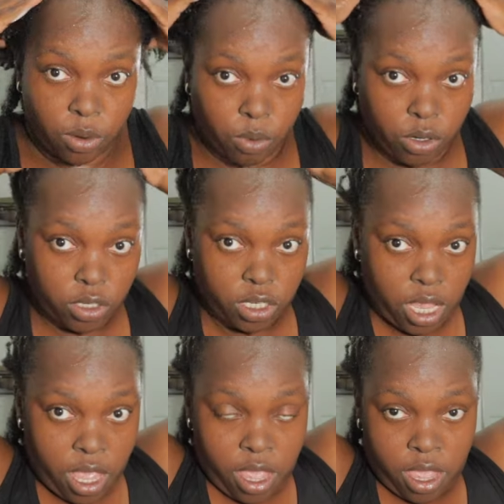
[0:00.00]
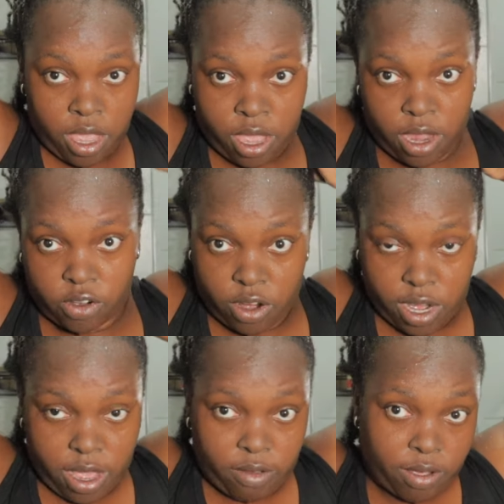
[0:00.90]
washed. I
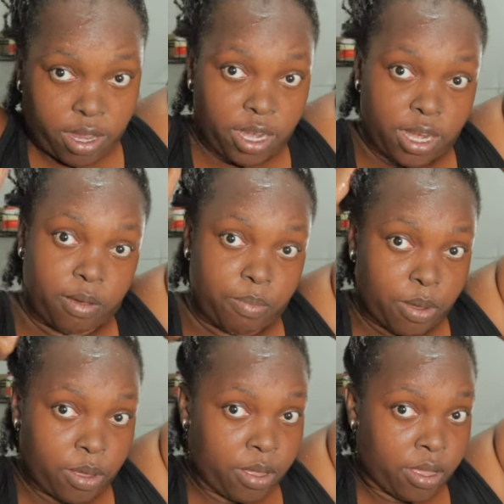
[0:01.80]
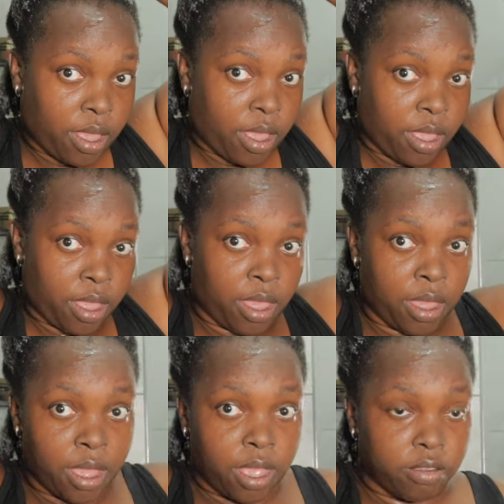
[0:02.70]
usually have a clip.
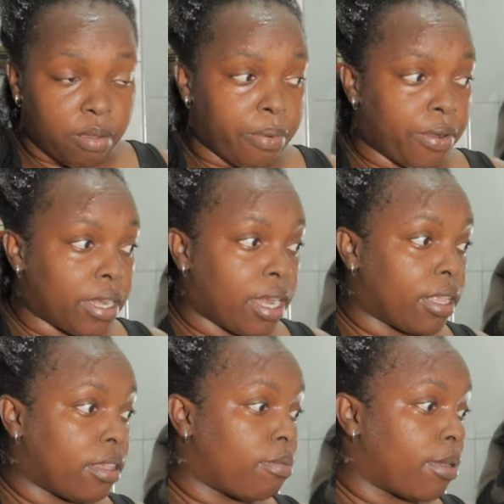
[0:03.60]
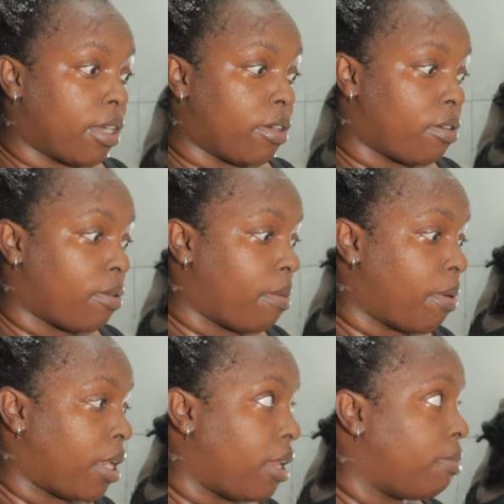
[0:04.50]
I separate like this, but I don't know where
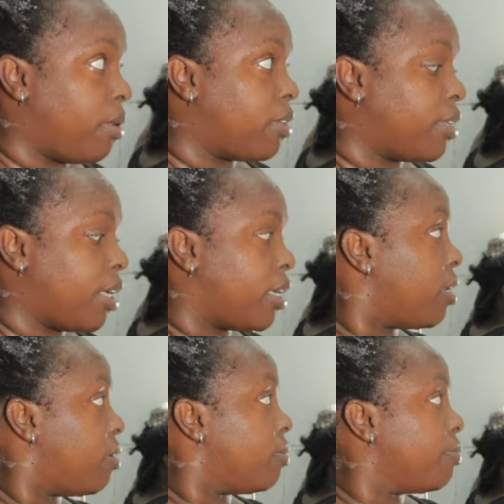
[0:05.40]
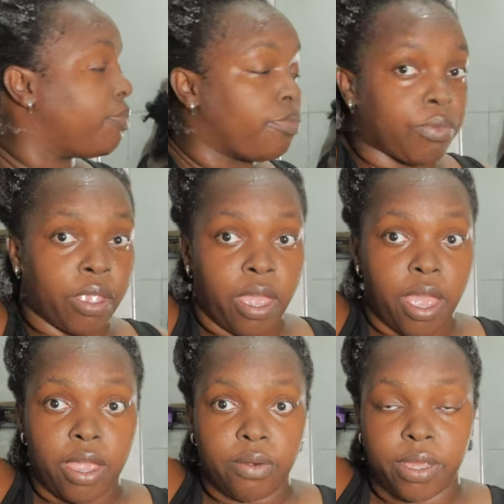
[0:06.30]
my clip is right now.
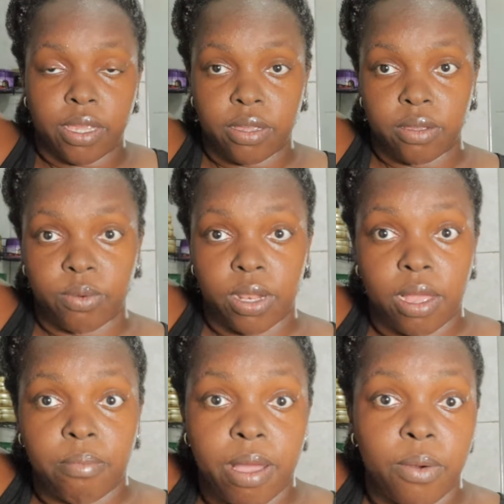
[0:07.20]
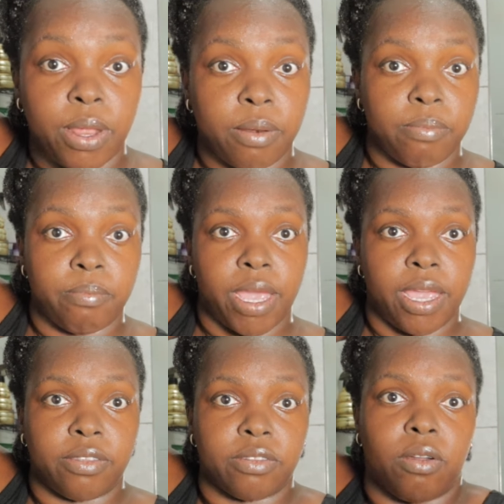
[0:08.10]
Anyway, we'll come back when my
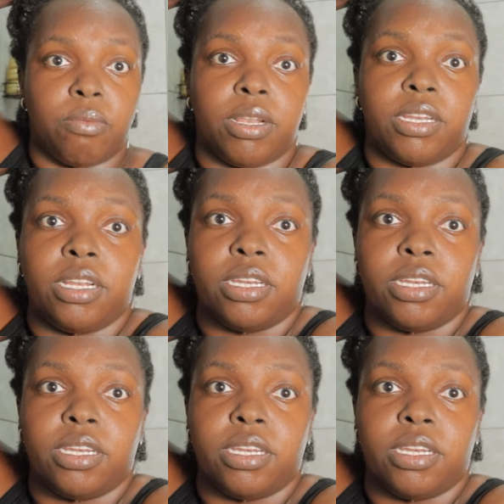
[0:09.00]
hair is completely